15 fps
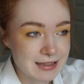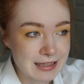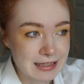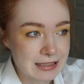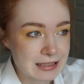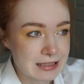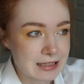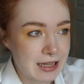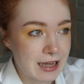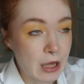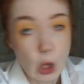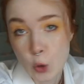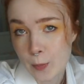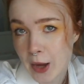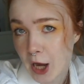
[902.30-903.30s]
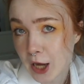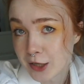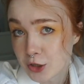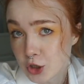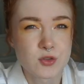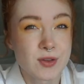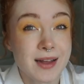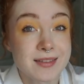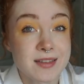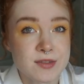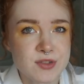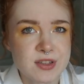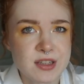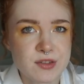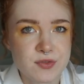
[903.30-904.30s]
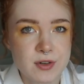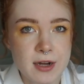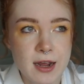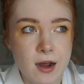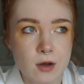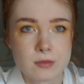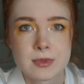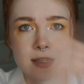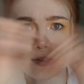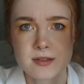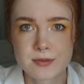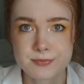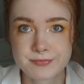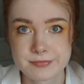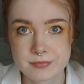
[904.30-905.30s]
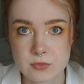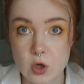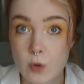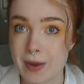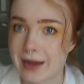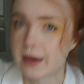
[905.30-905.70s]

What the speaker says: little homage. So that's everything for now. Let's go back